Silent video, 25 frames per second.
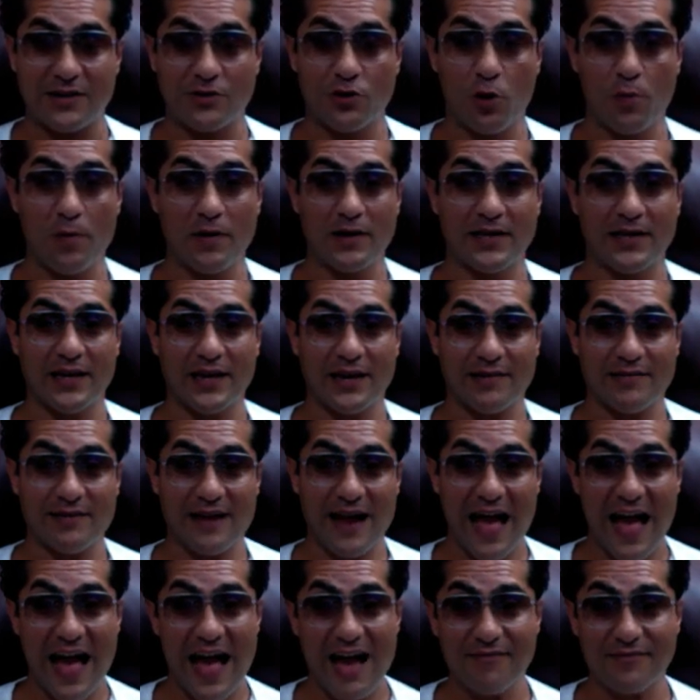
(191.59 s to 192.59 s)
Nobody could ever
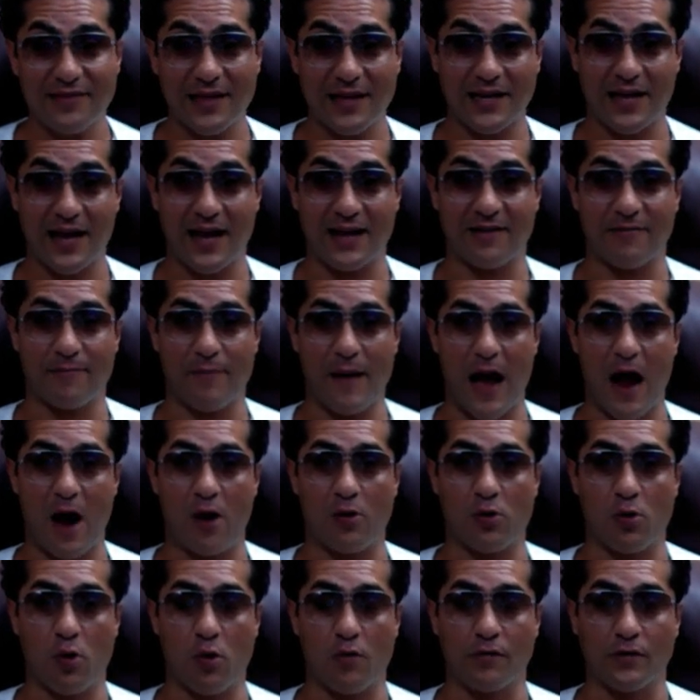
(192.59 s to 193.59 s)
have that kind of
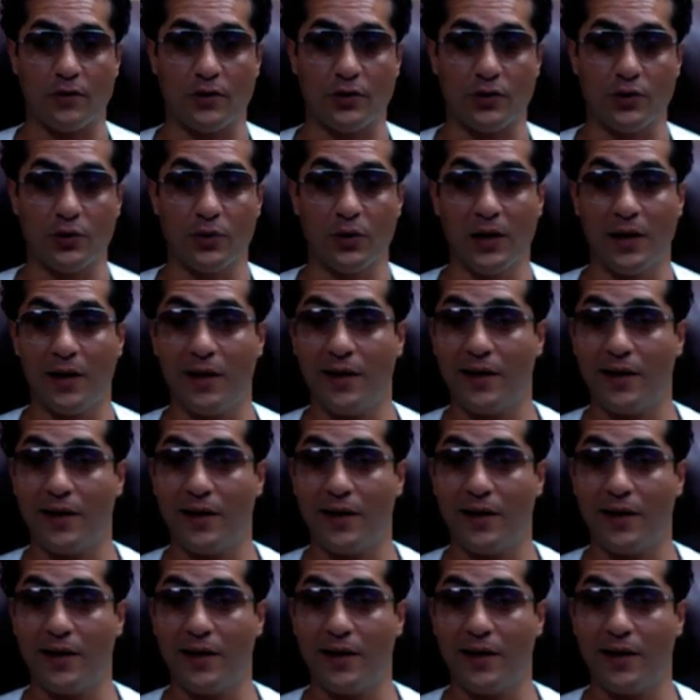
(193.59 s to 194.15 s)
power over you.